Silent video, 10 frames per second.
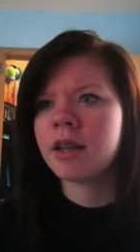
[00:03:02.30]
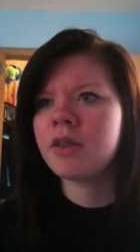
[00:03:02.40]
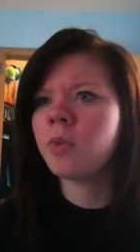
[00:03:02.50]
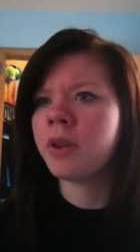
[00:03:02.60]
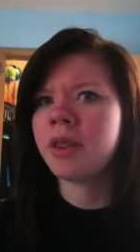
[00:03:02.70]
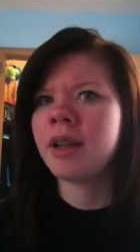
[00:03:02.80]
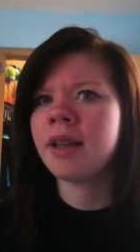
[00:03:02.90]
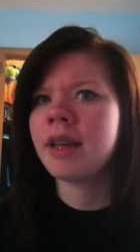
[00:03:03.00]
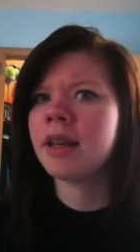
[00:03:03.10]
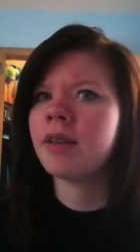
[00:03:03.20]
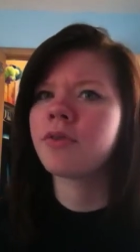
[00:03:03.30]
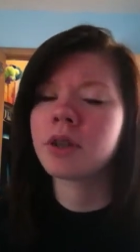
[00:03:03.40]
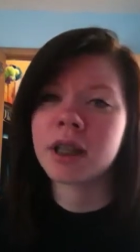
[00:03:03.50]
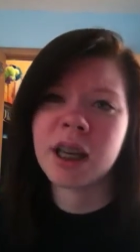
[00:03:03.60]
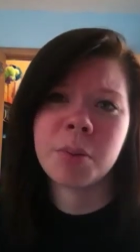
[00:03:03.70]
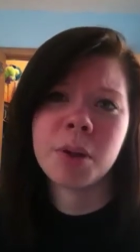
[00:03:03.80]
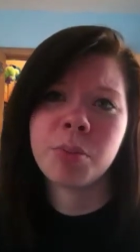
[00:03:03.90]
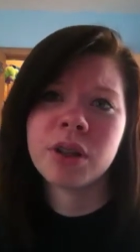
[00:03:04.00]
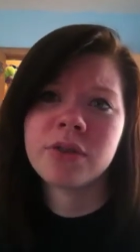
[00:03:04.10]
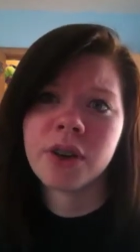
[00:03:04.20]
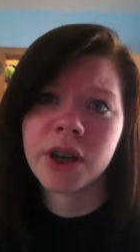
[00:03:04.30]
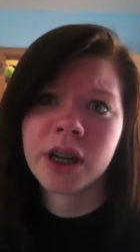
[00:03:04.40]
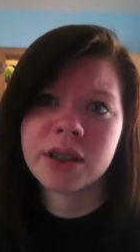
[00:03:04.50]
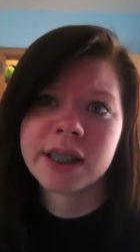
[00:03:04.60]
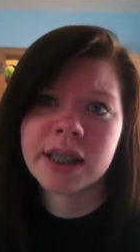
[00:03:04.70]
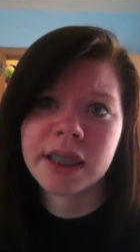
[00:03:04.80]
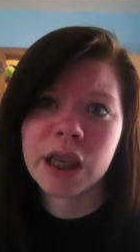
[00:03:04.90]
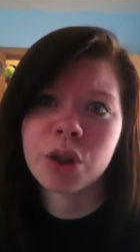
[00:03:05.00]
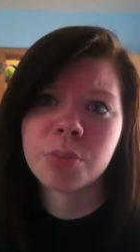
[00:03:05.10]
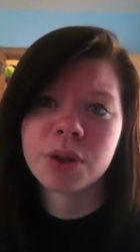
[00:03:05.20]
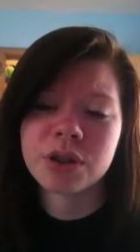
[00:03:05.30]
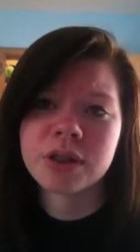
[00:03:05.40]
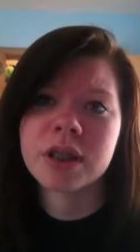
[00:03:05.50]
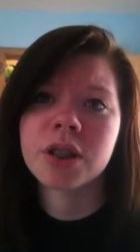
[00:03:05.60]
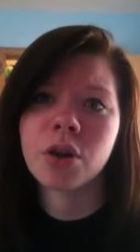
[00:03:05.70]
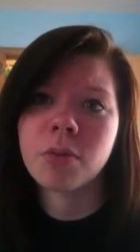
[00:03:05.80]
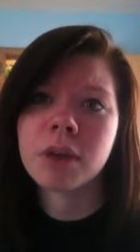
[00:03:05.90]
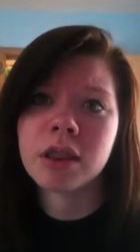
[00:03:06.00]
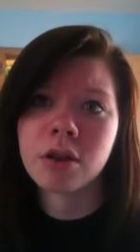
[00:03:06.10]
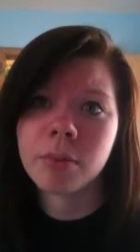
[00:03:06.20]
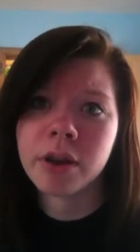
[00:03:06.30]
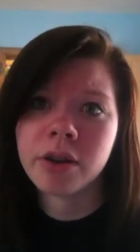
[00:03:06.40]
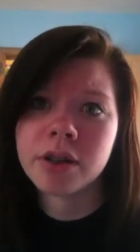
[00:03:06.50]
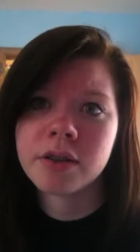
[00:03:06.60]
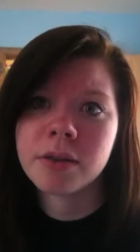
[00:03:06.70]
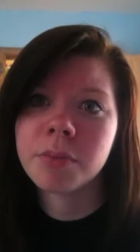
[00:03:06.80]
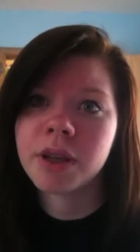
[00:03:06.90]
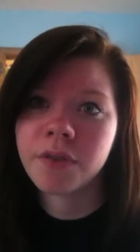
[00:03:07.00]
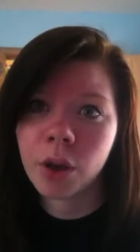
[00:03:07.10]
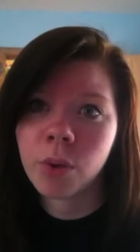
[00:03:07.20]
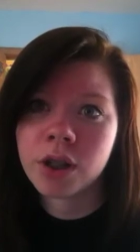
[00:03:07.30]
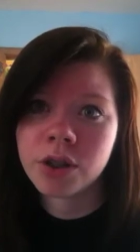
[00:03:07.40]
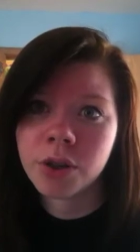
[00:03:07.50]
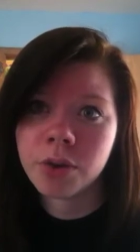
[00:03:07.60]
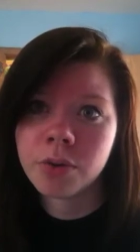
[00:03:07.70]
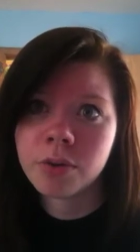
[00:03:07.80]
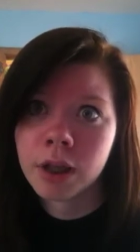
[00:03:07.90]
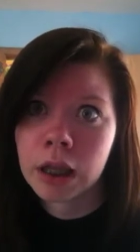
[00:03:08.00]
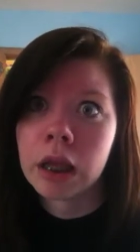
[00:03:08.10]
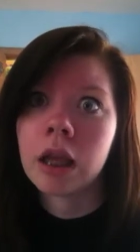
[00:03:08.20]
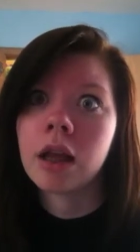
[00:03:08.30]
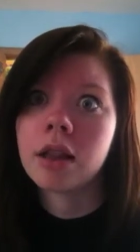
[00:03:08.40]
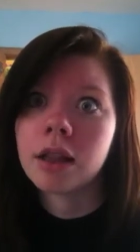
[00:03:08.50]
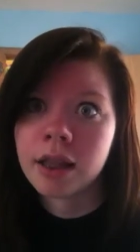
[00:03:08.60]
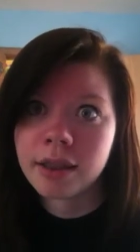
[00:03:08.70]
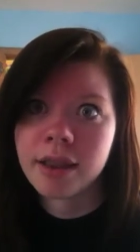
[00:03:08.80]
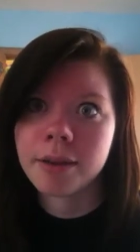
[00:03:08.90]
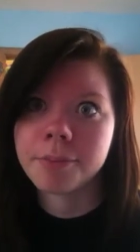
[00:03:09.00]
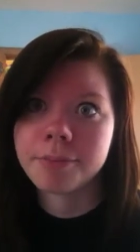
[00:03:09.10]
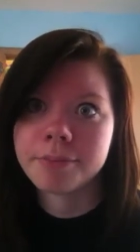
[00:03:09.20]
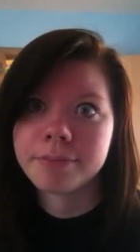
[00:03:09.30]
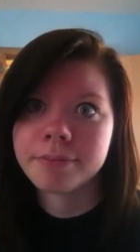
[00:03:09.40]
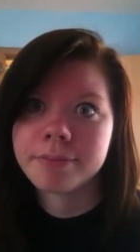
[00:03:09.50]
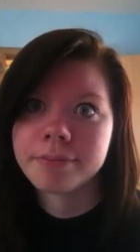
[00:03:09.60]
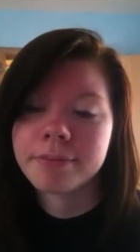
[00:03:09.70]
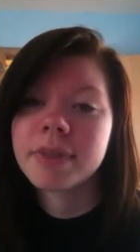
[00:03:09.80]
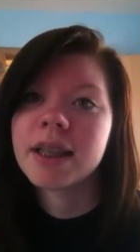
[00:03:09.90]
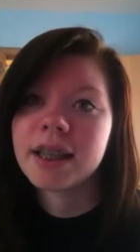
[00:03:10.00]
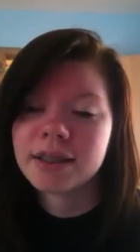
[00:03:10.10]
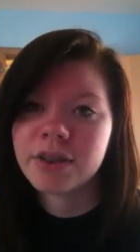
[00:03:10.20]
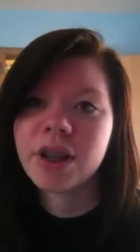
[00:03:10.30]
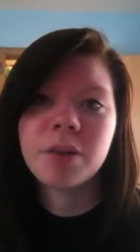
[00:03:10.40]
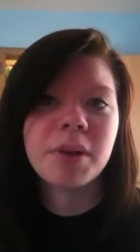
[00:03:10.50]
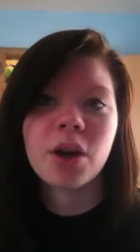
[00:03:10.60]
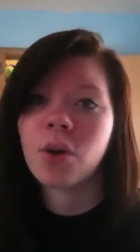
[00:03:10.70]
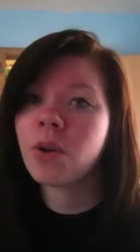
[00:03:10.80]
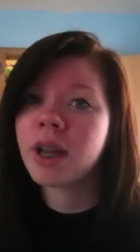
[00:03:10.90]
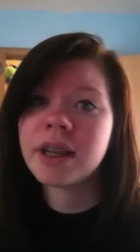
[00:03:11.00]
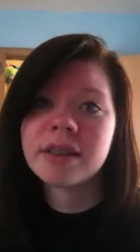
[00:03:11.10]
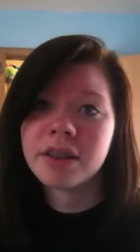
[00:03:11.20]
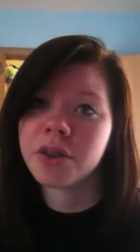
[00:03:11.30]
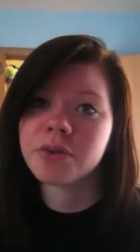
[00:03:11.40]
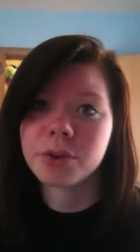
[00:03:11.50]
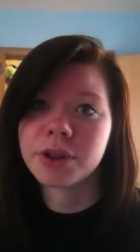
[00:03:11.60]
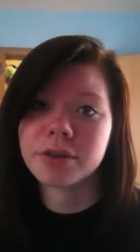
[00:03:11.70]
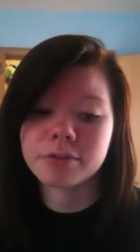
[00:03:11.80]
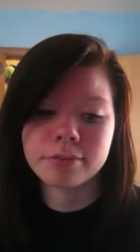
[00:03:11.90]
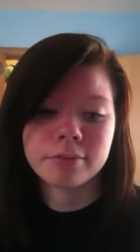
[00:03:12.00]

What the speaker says: it's one thing that for a lot of people it's very hard to get the other person to go meet their parents, but if they want to, let them. It's going to be a whole lot easier for you.